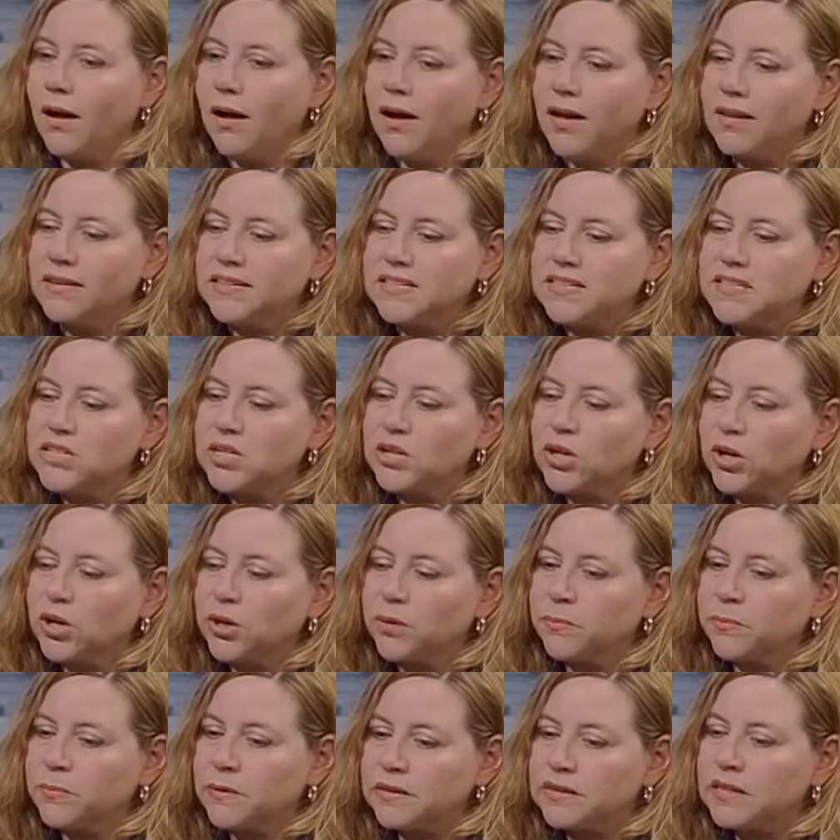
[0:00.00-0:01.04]
Let's talk
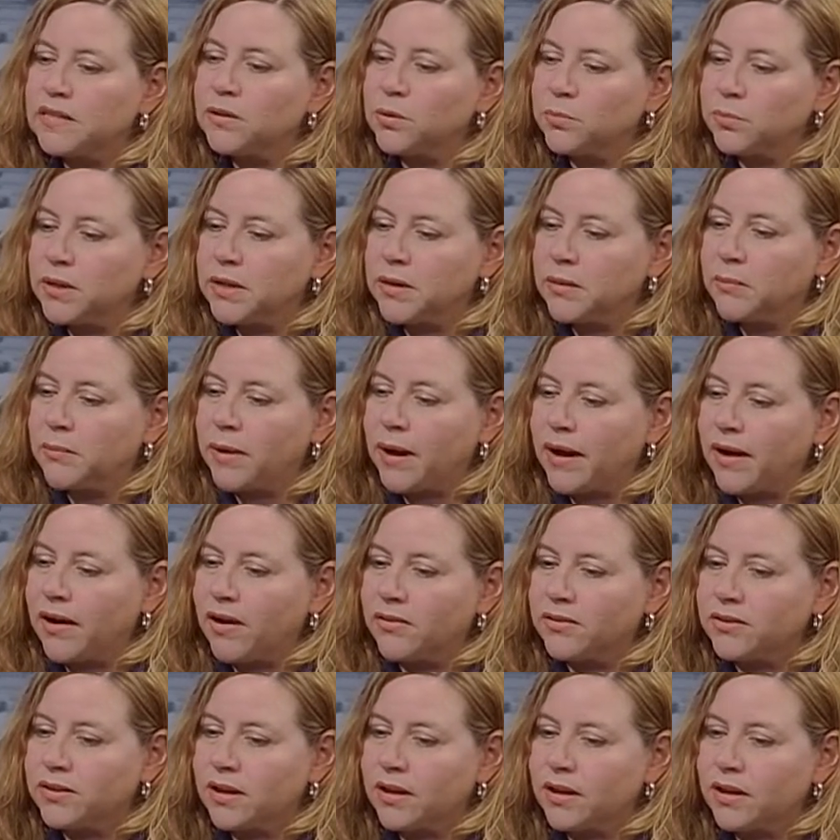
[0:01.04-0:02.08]
a little bit
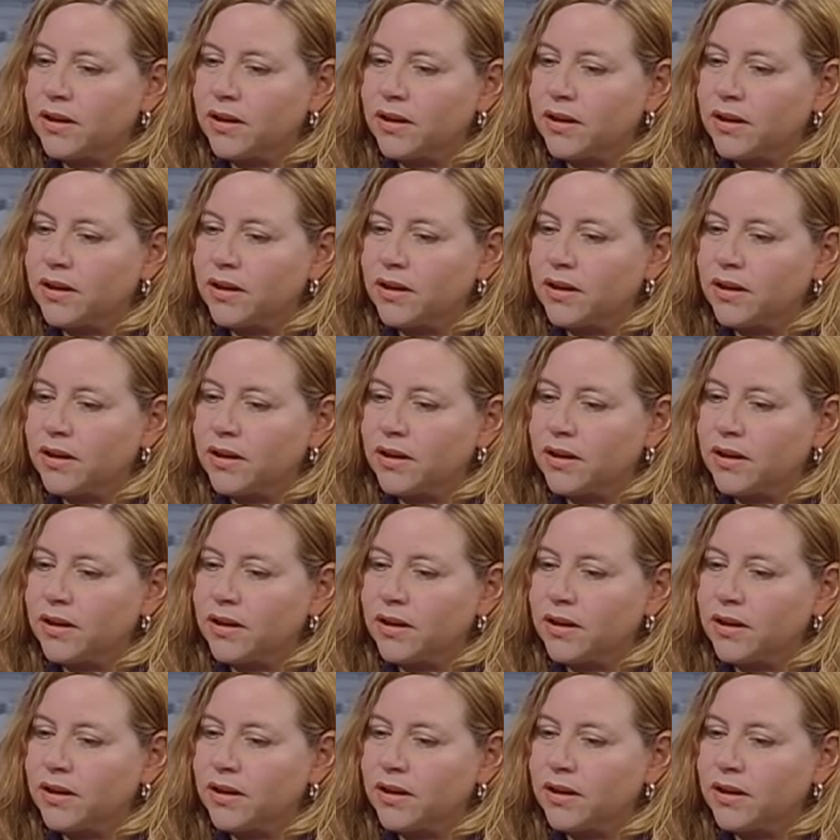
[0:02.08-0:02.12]
about